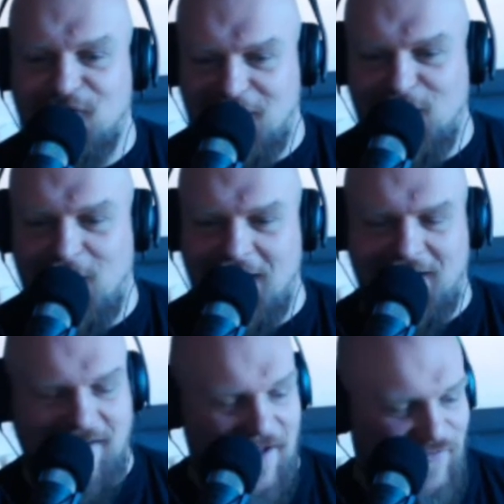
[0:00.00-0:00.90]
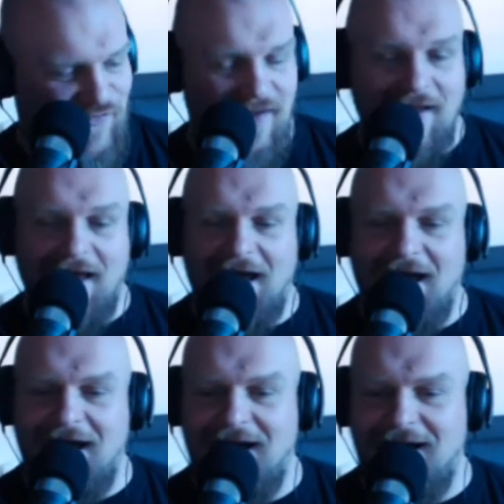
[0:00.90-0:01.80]
For a while, yes.
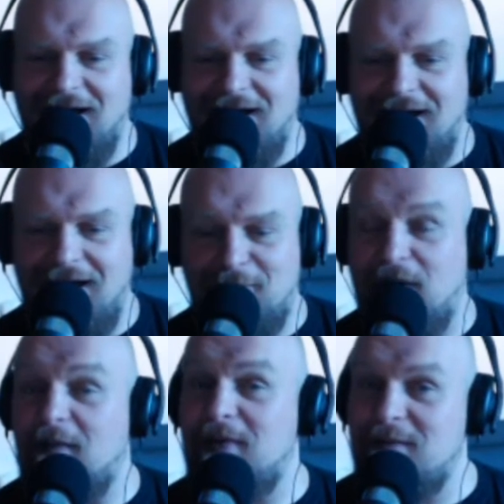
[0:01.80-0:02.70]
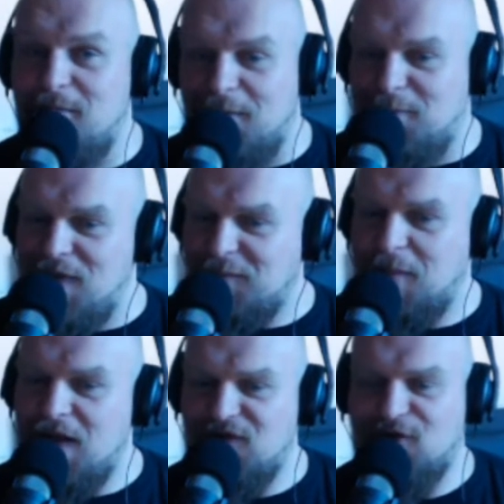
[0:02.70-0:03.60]
But I mean, but
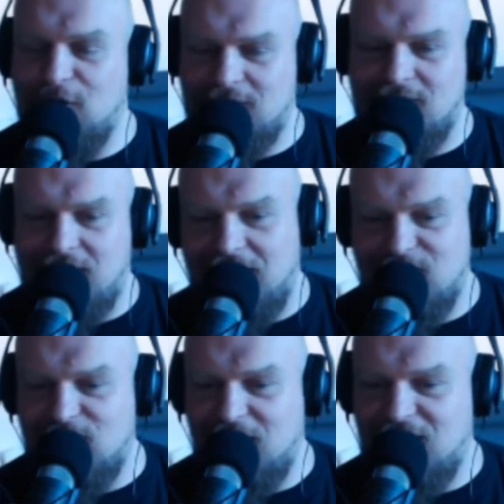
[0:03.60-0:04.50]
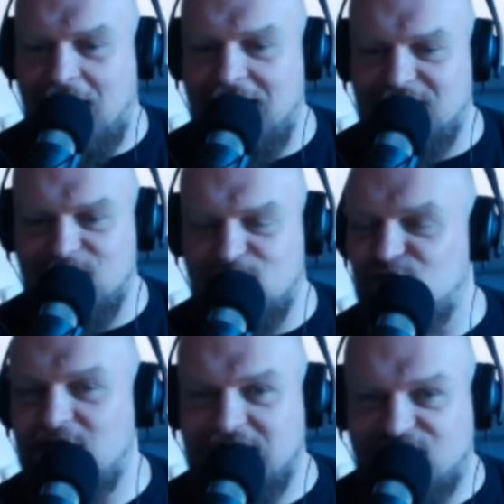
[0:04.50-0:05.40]
that's not
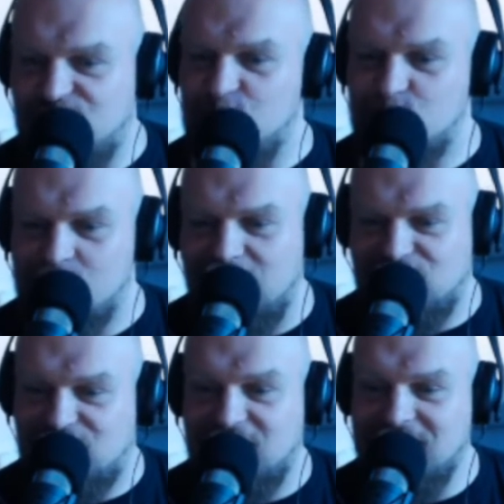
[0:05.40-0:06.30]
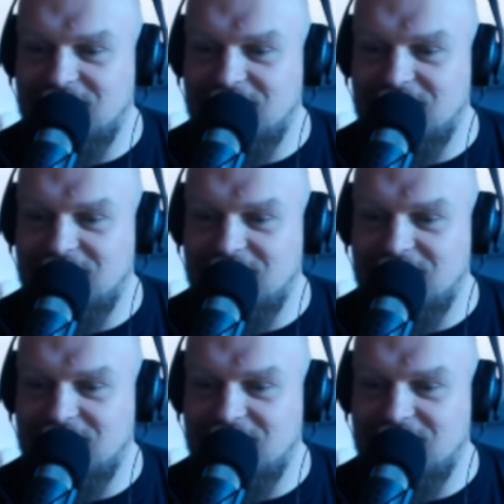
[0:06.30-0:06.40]
really true, is it?